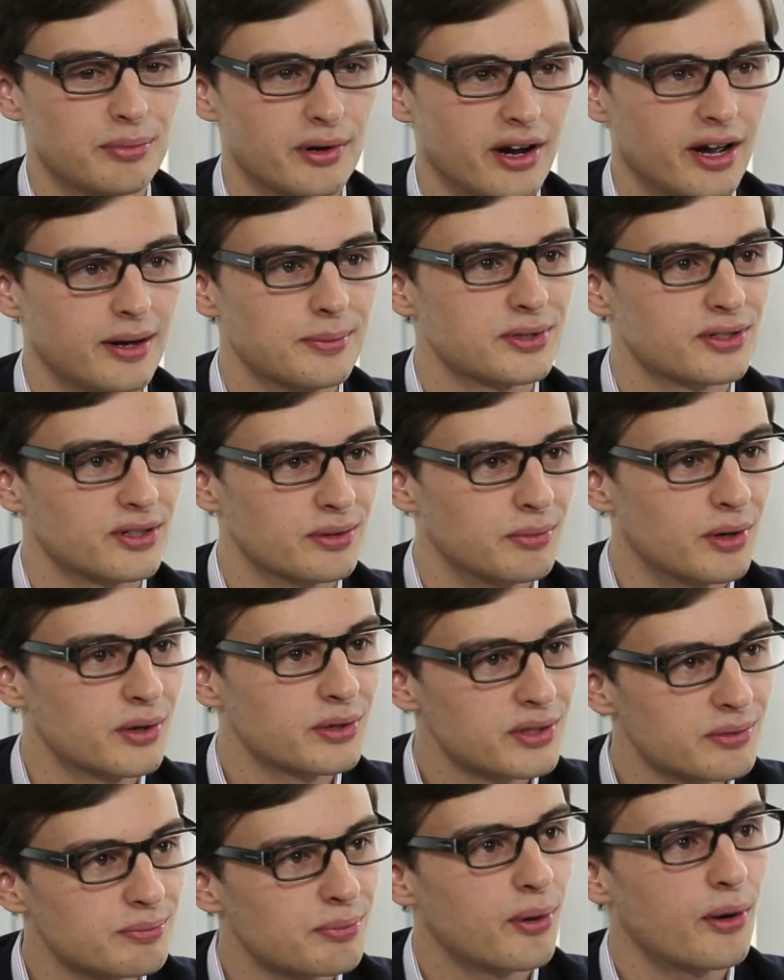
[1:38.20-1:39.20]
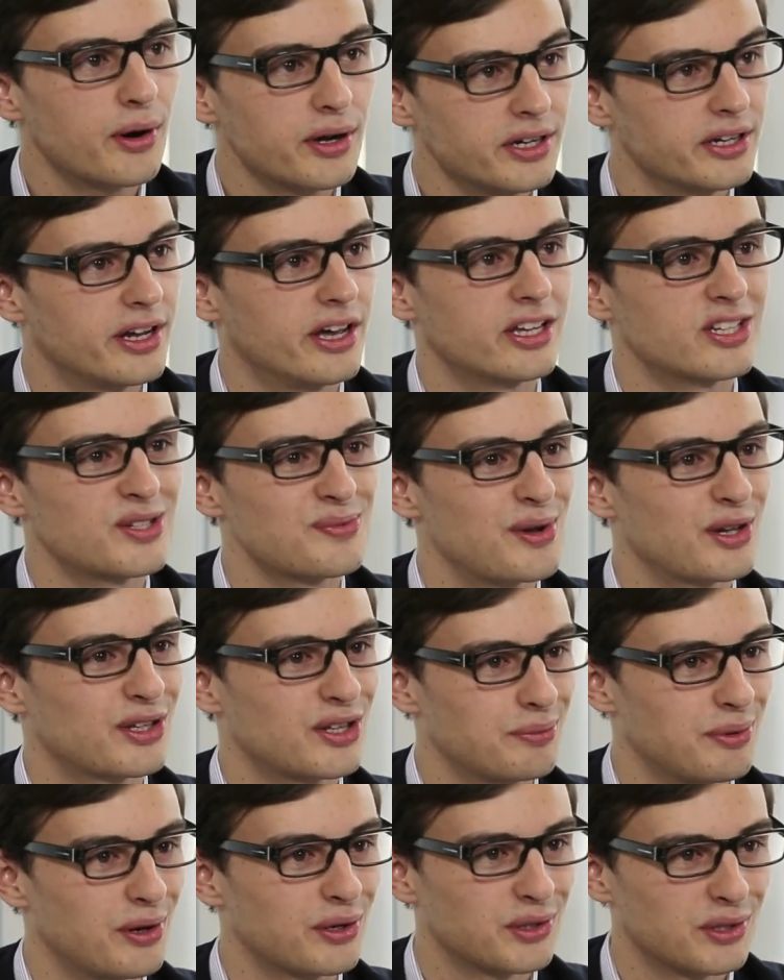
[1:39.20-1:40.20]
Perhaps the most important aspect
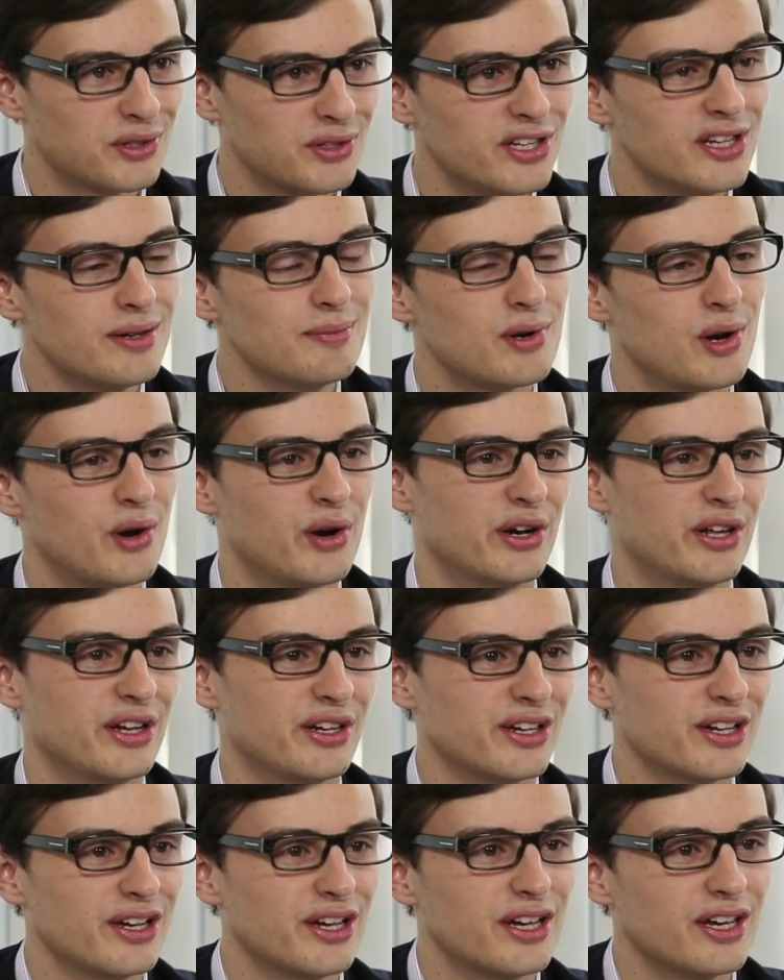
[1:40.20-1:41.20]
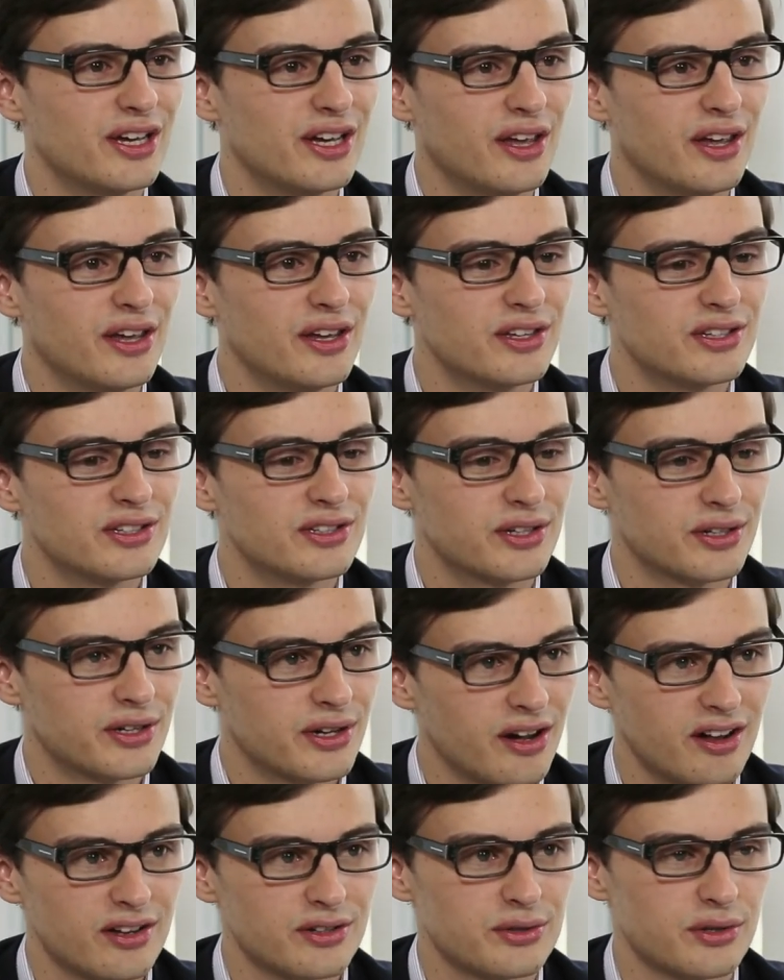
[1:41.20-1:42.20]
about the team learning is the
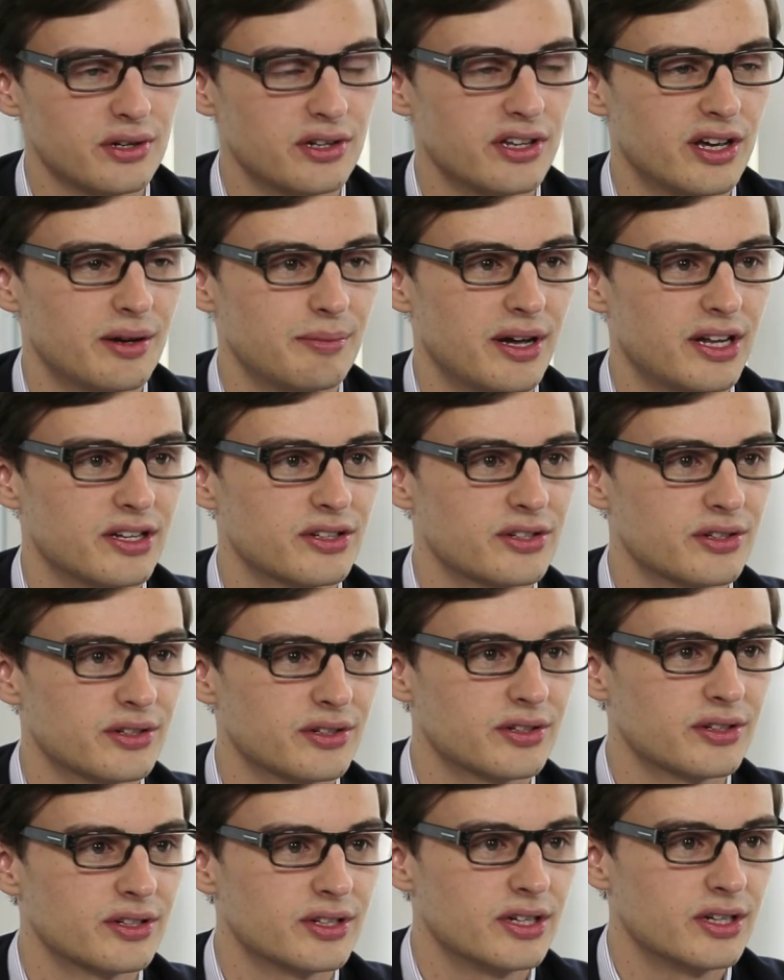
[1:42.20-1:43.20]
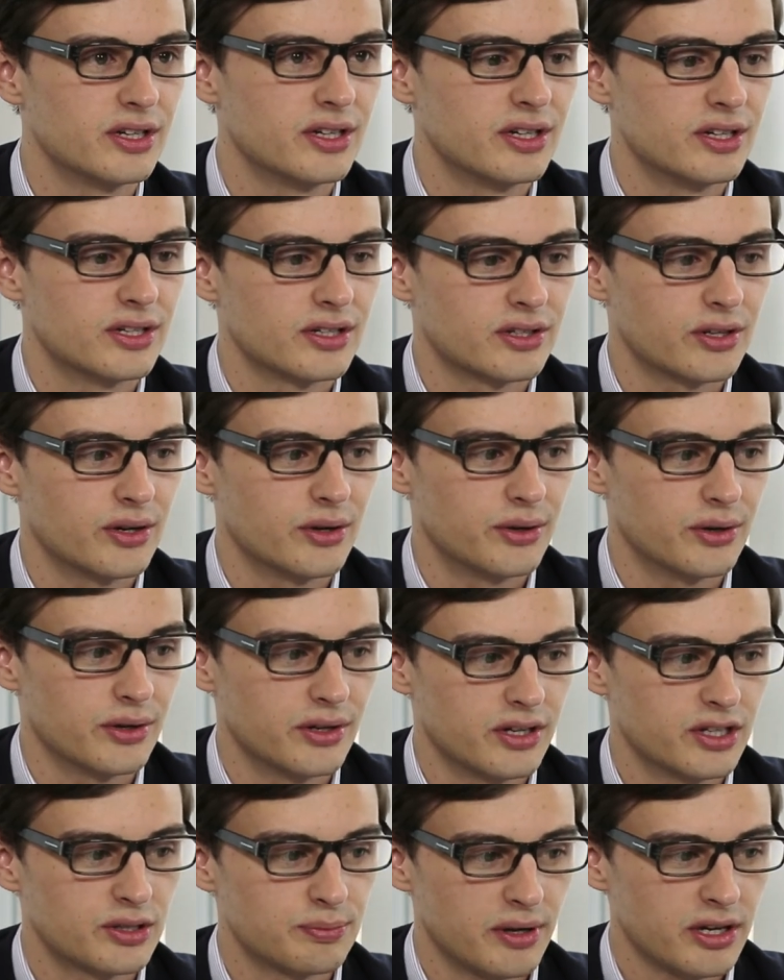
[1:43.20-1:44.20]
cultural dimension. So
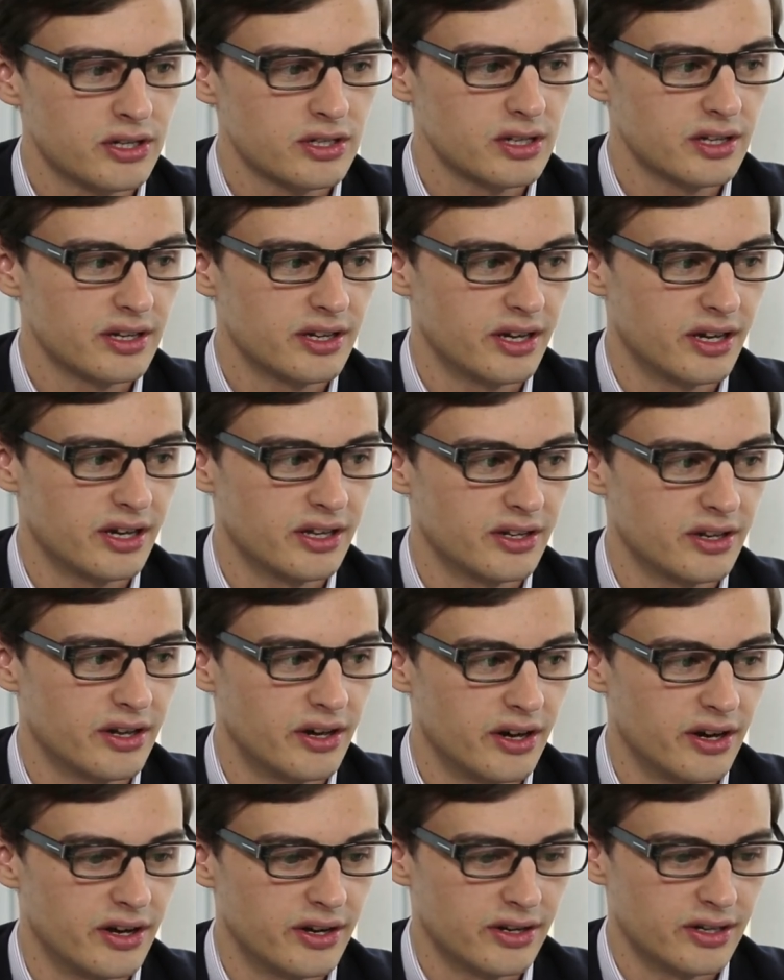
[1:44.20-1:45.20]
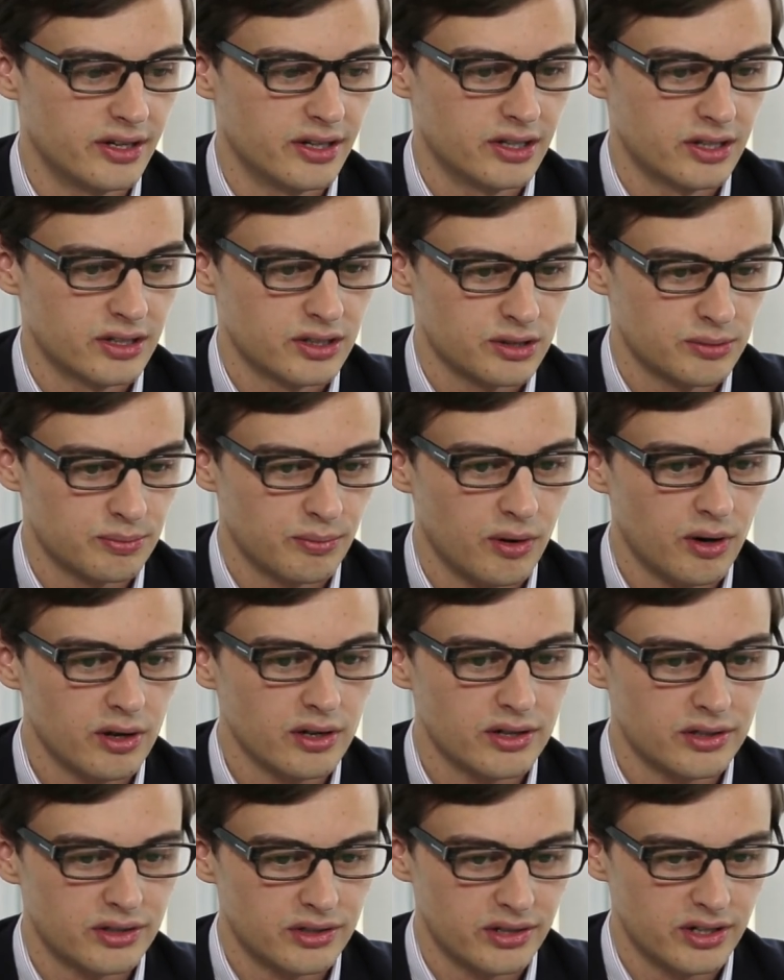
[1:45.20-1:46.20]
especially in the
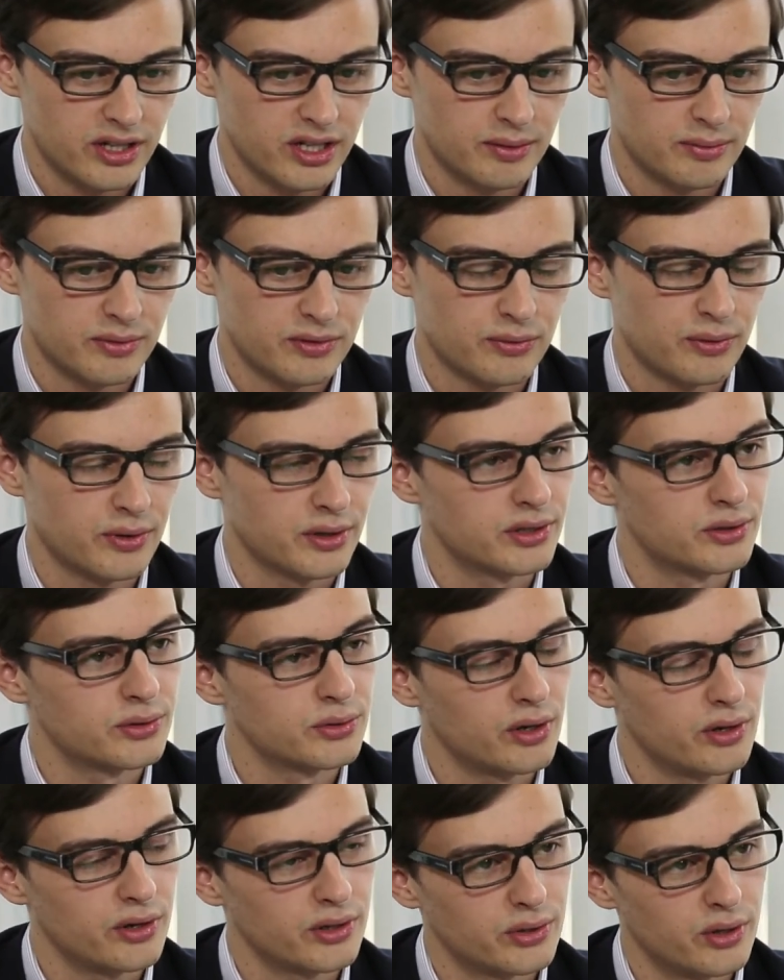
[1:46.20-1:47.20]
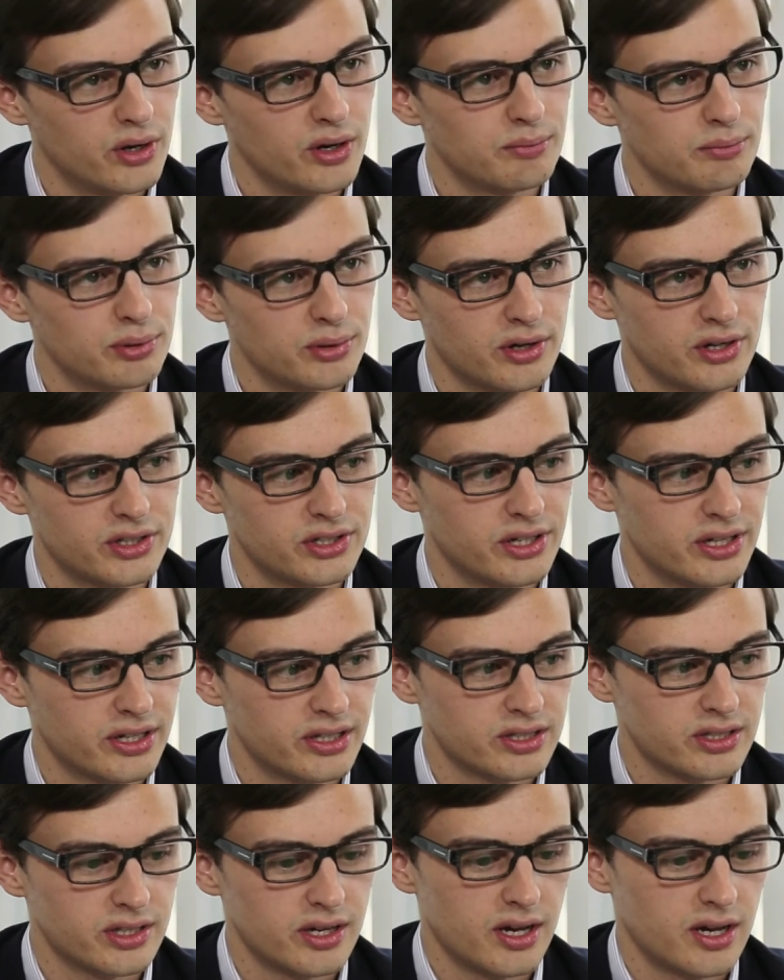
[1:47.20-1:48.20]
smaller teams for the term
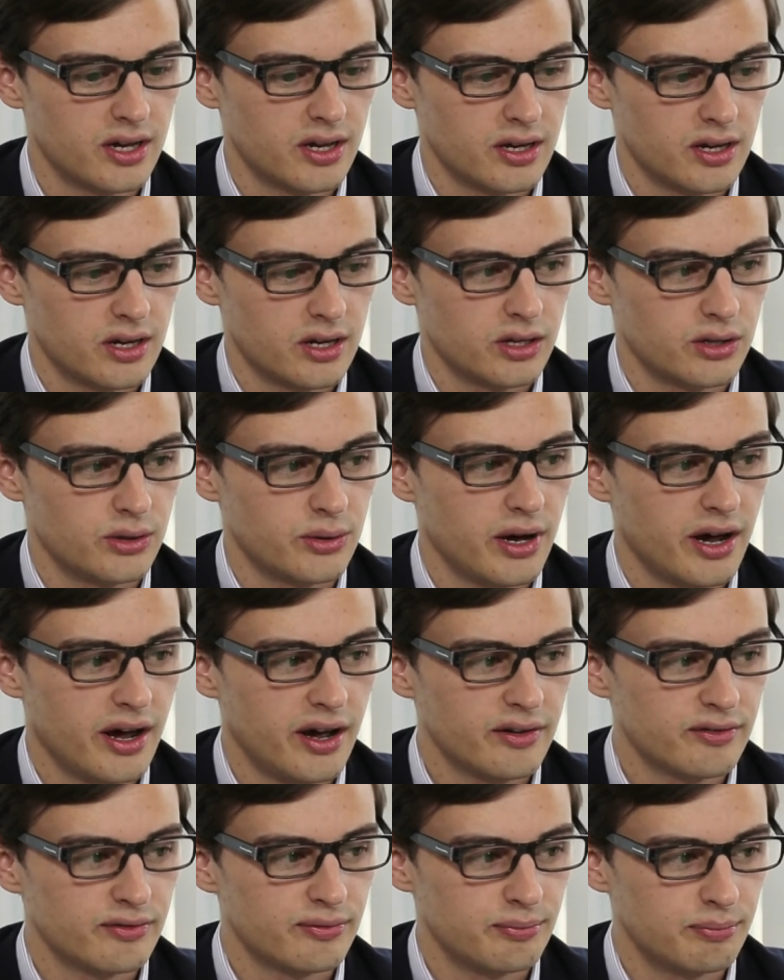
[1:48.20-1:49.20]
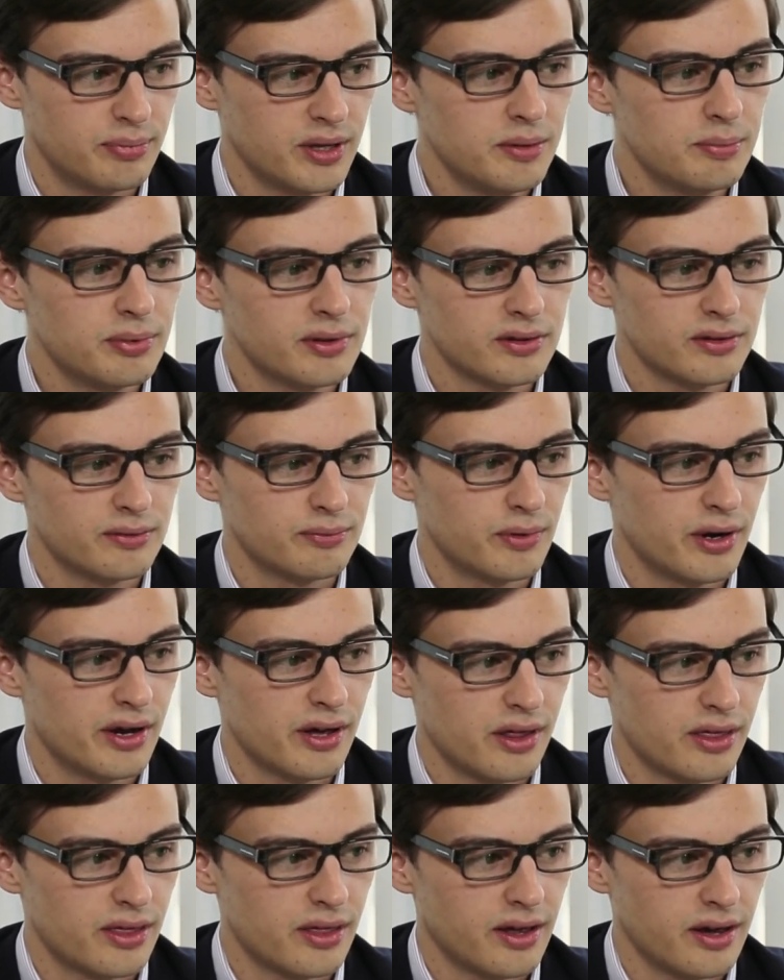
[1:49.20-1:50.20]
projects, you have people
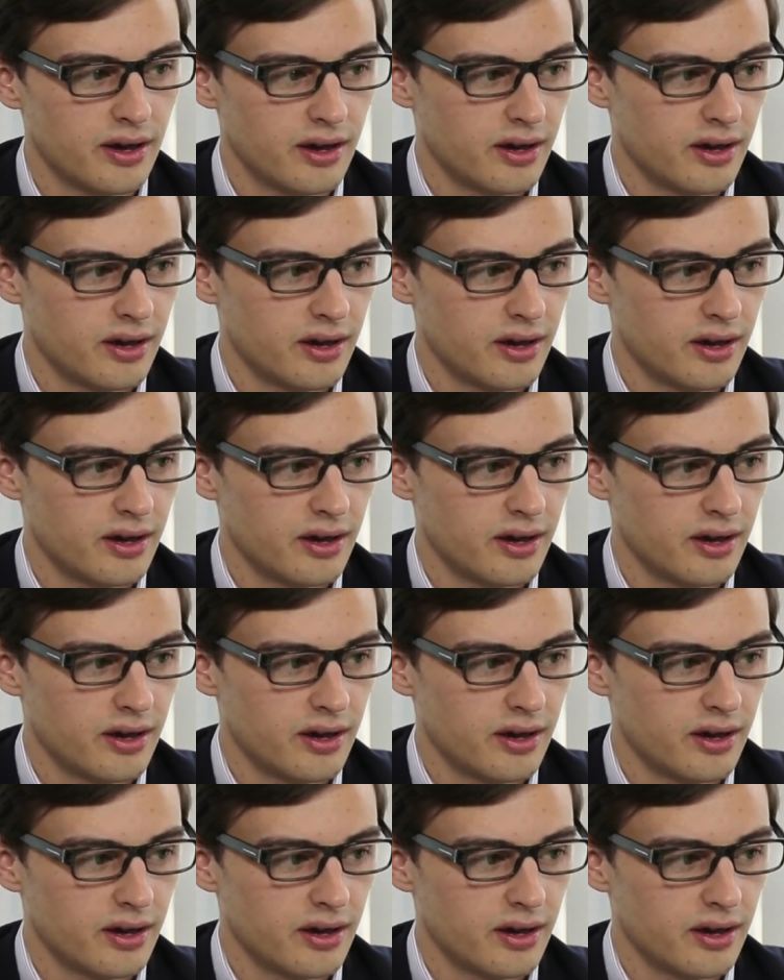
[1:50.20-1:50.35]
with